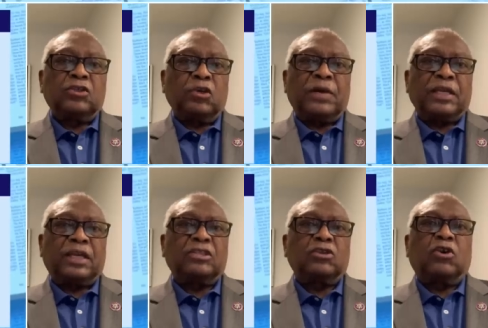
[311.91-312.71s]
nobody
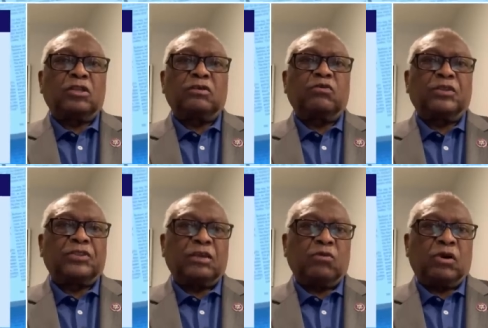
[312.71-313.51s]
gets all of what
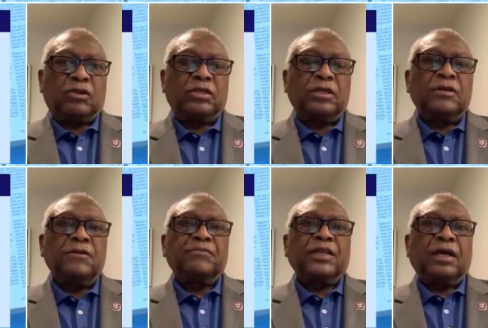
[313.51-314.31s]
they want.
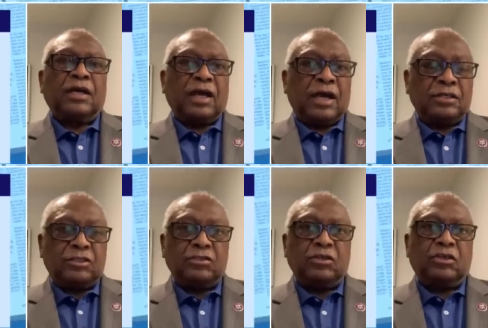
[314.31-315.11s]
Uh, I
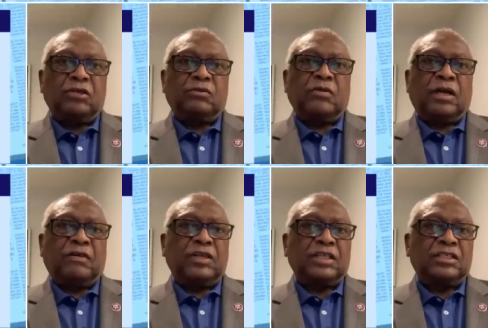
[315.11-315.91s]
do know that I
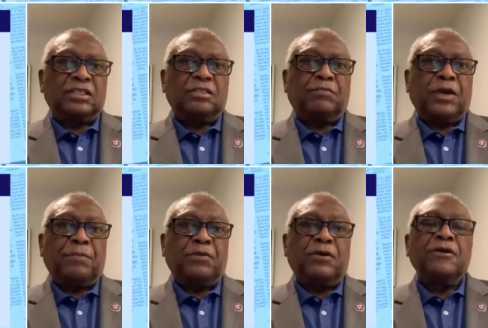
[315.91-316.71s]
have not seen the
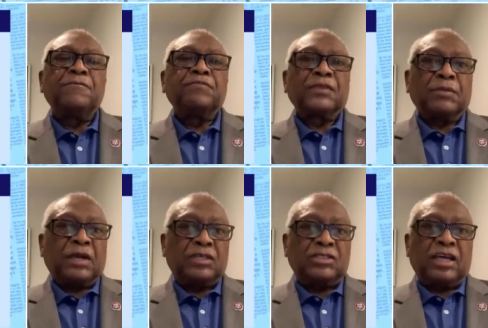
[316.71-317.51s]
paper.
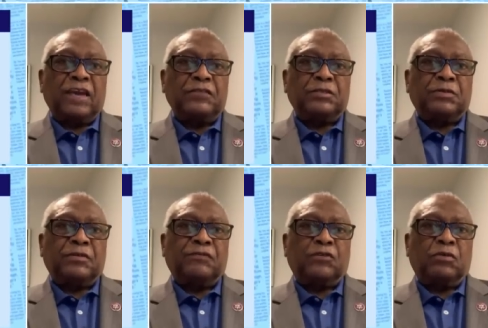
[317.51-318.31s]
My staff has
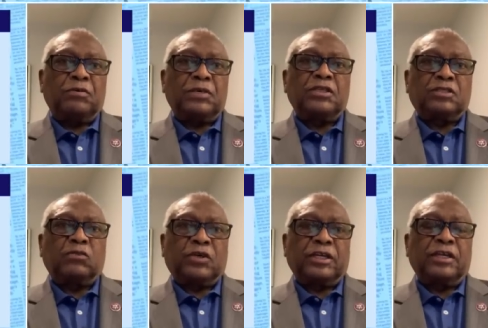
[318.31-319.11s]
been informing me this
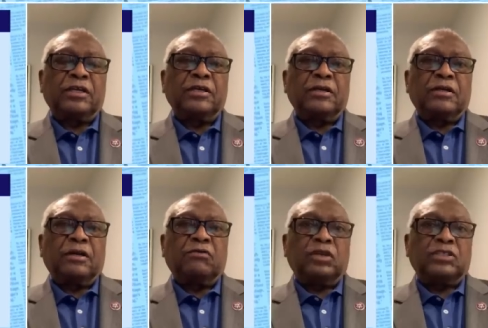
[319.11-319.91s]
morning
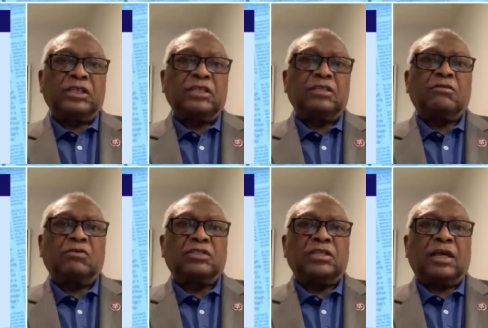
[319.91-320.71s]
of what's in it
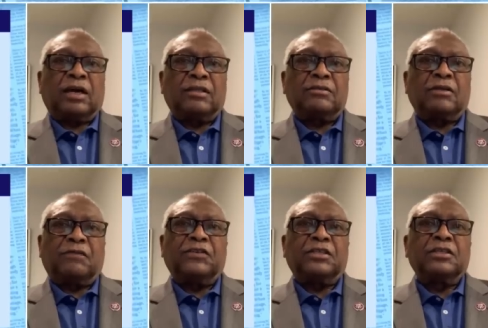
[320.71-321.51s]
and what's out
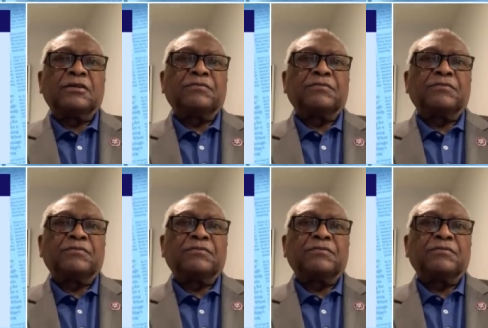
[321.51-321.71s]
of it.